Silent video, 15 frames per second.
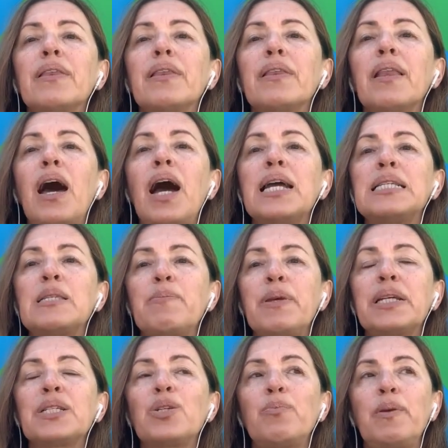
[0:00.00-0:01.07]
I
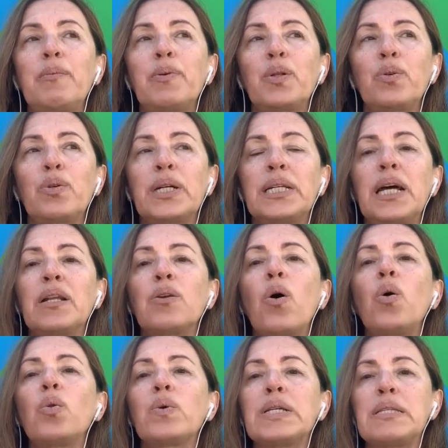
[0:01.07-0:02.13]
speak to people who cannot
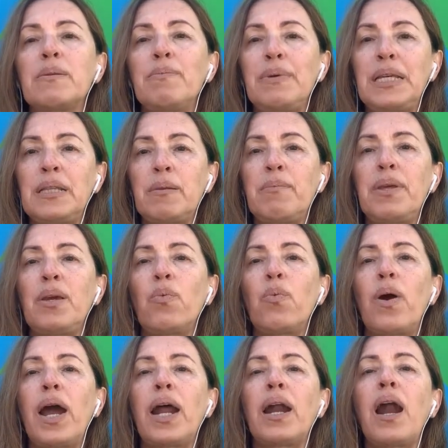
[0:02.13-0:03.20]
always meet me
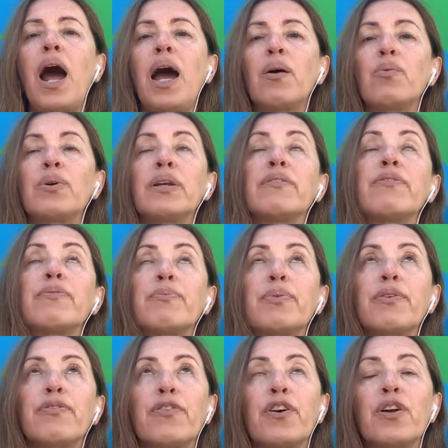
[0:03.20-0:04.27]
where I would have
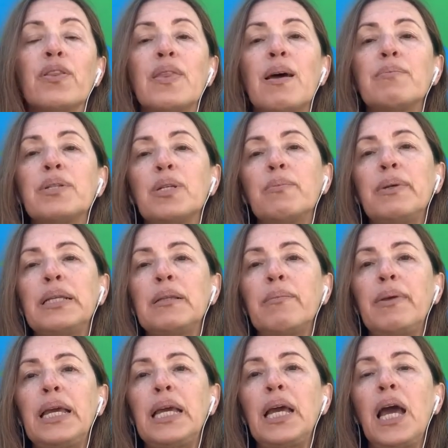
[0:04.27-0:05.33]
preferred them to meet
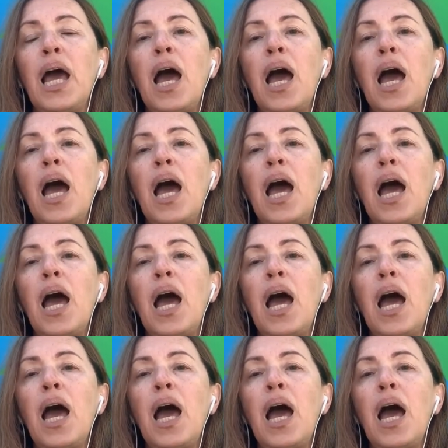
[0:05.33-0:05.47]
me,